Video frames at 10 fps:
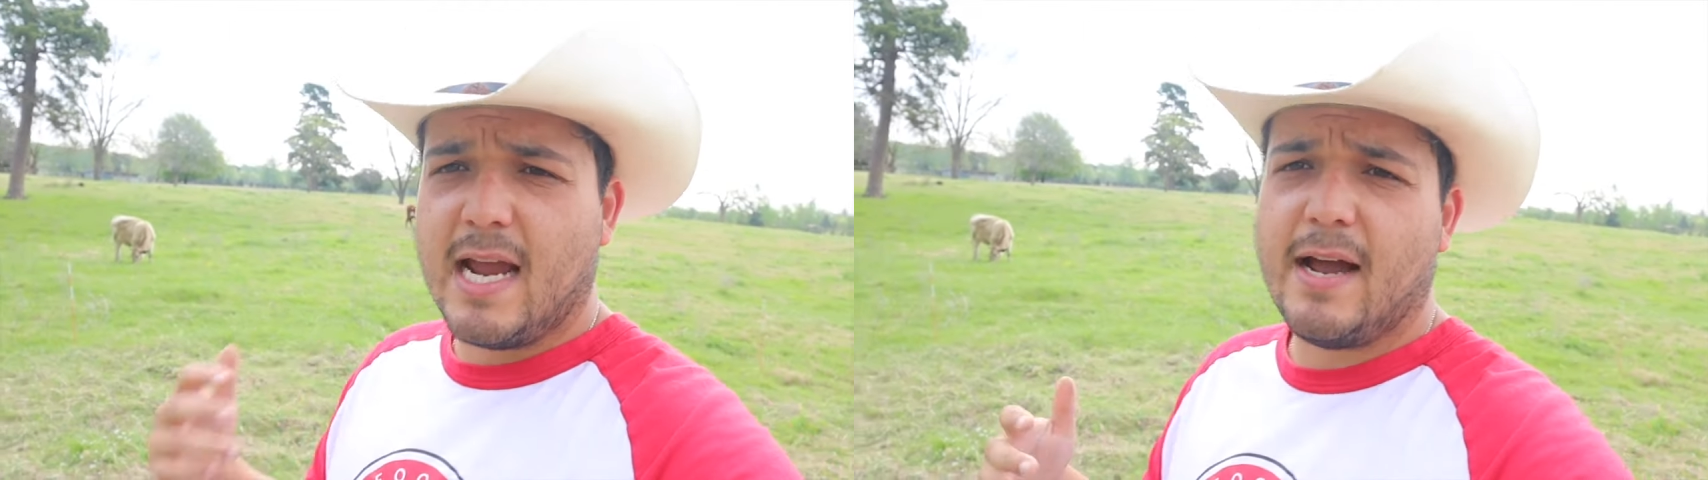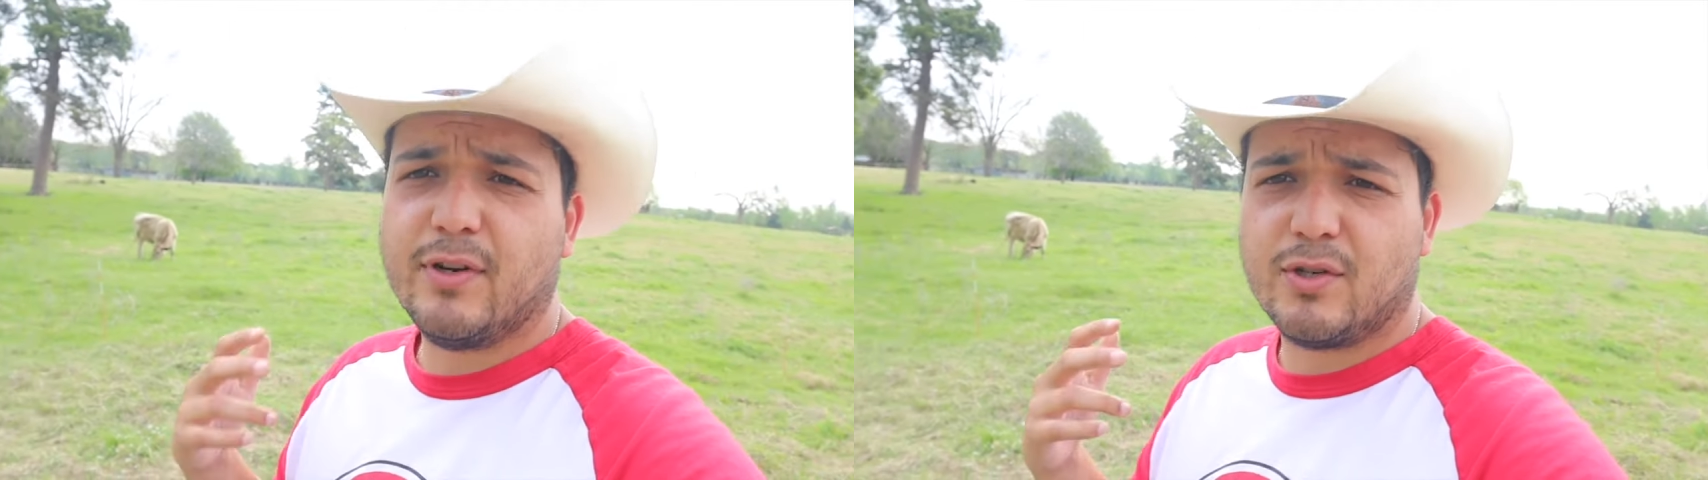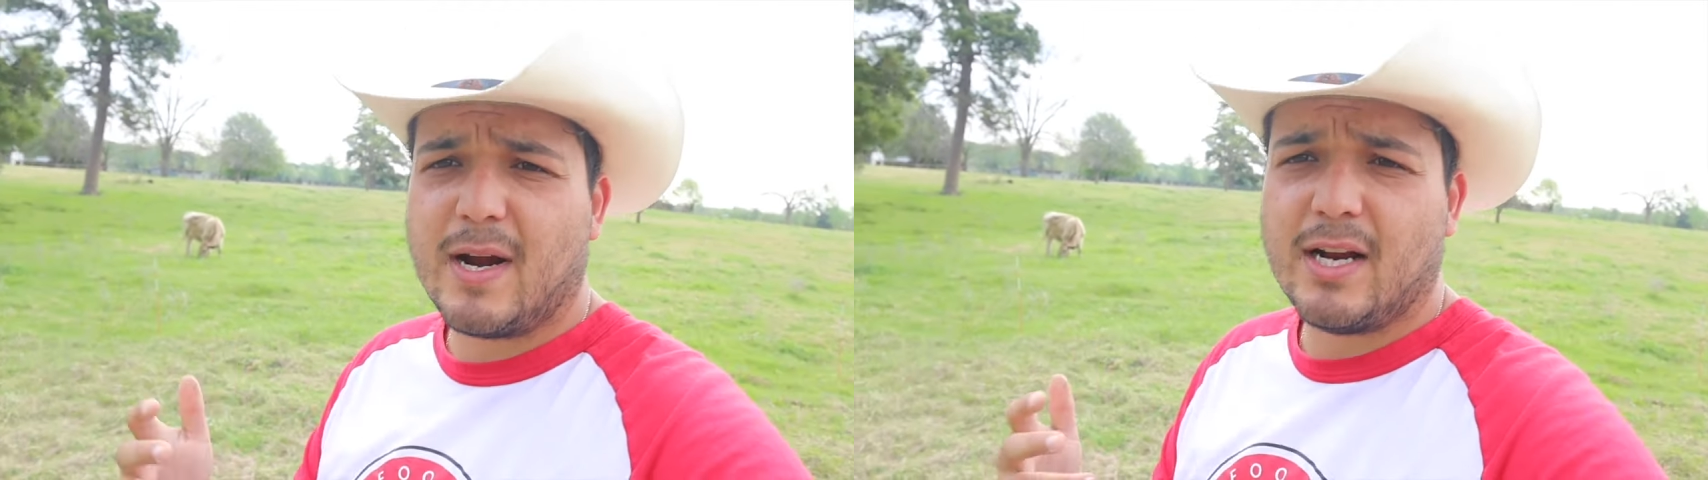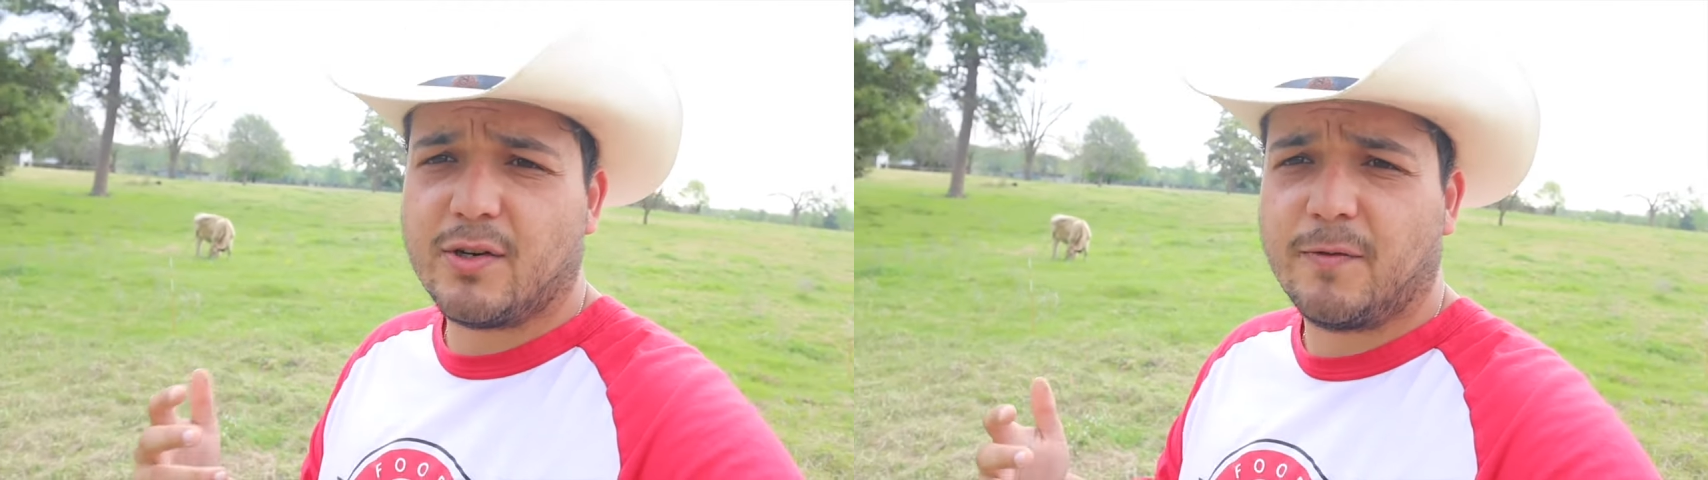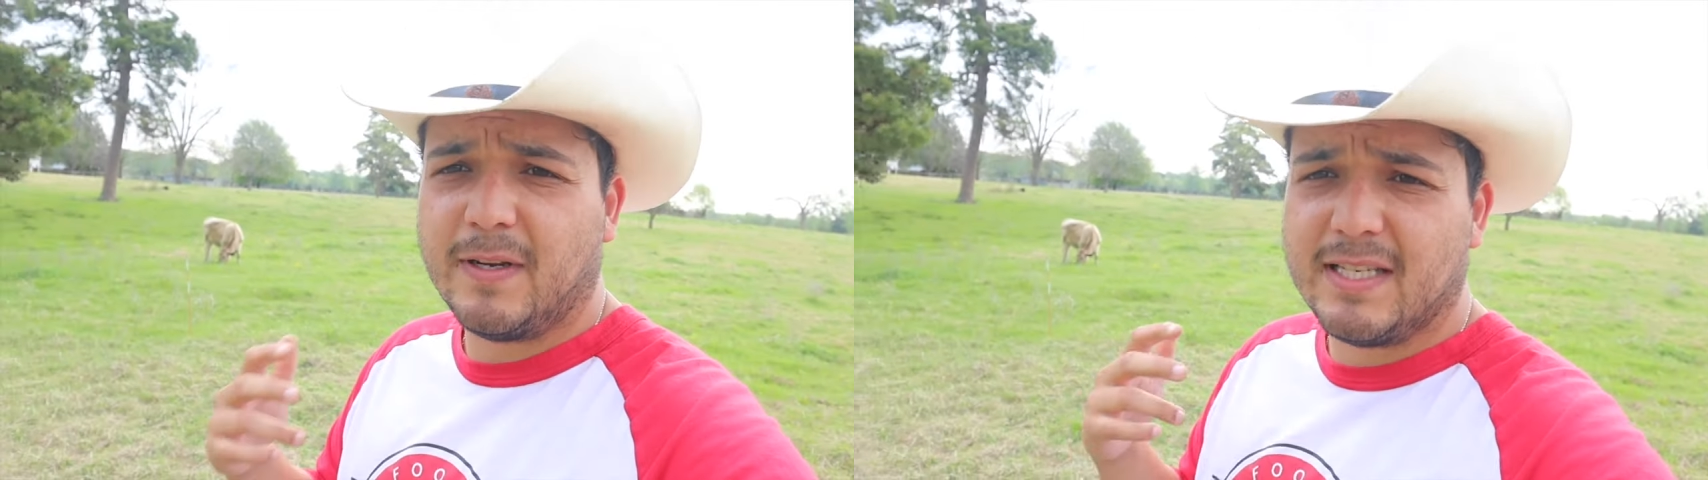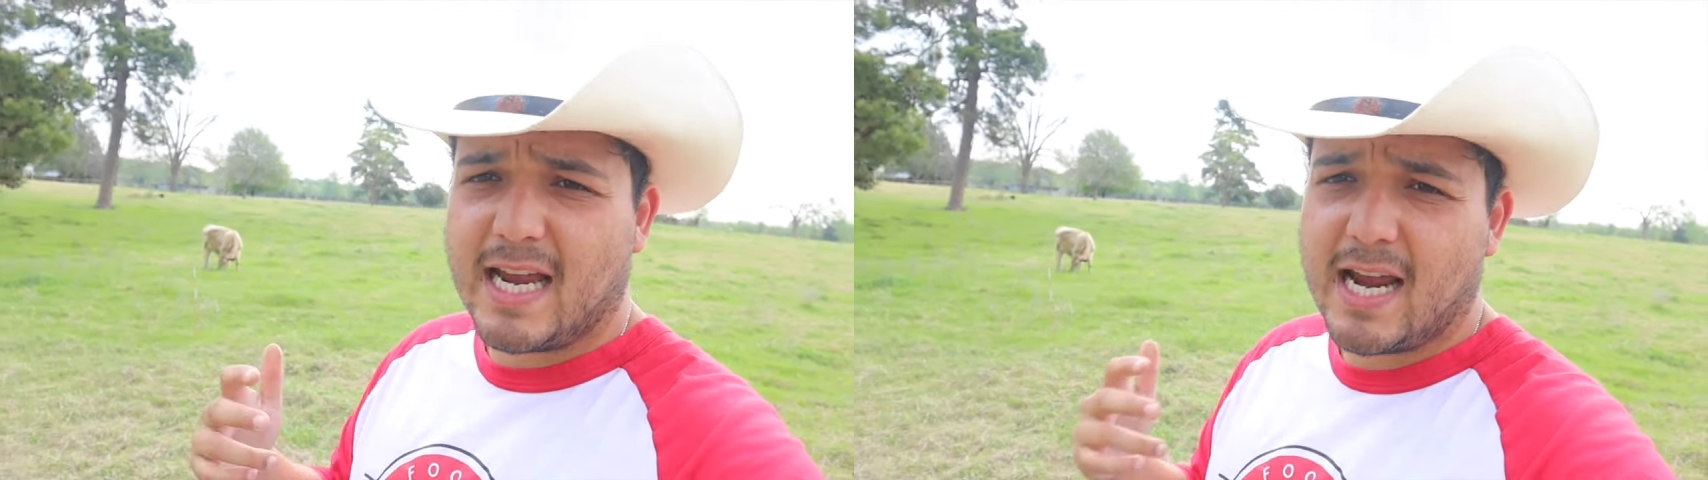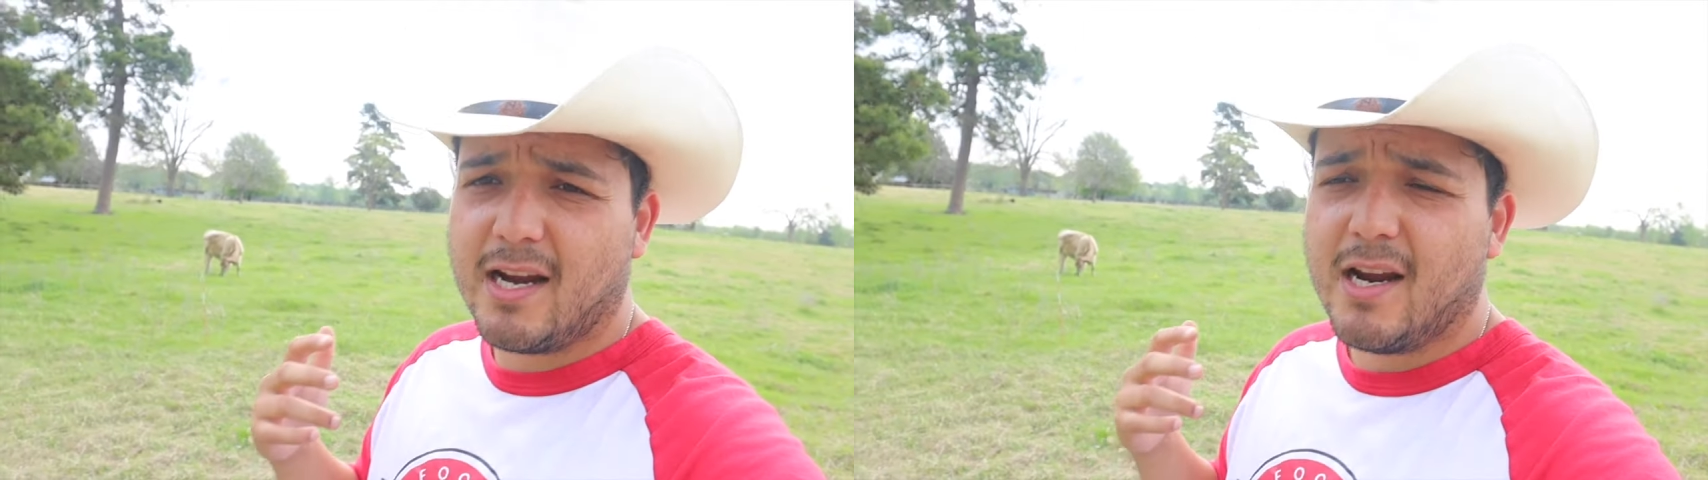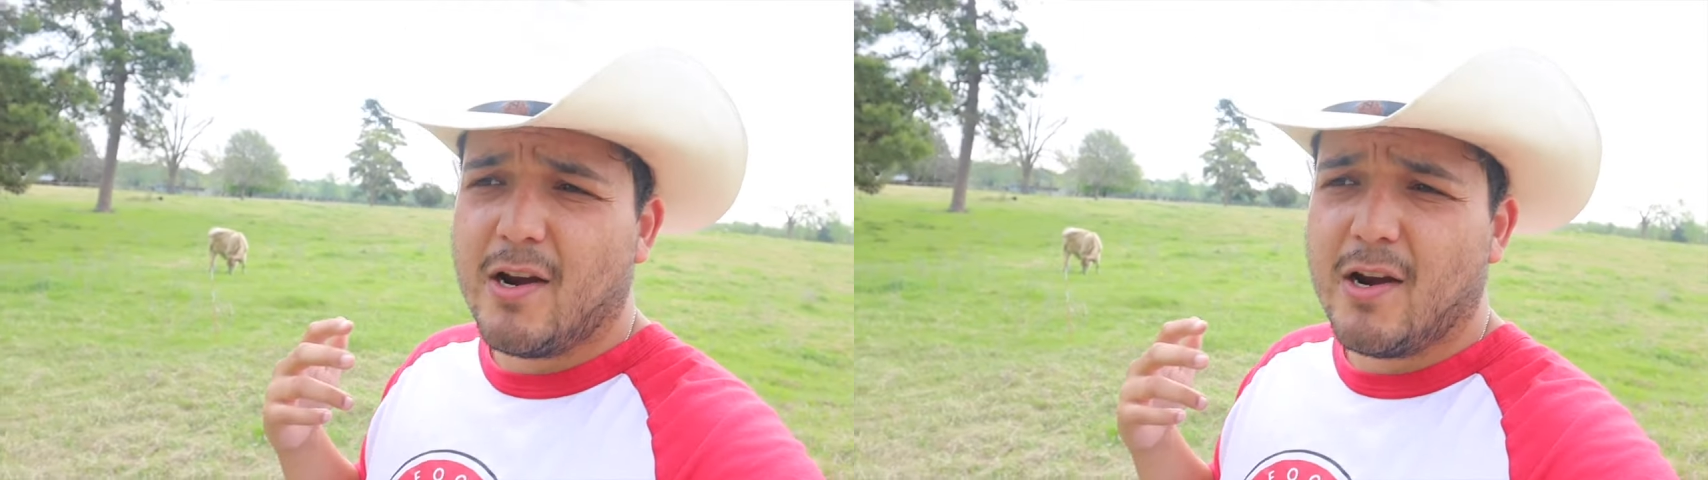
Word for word: average rancher feeds hay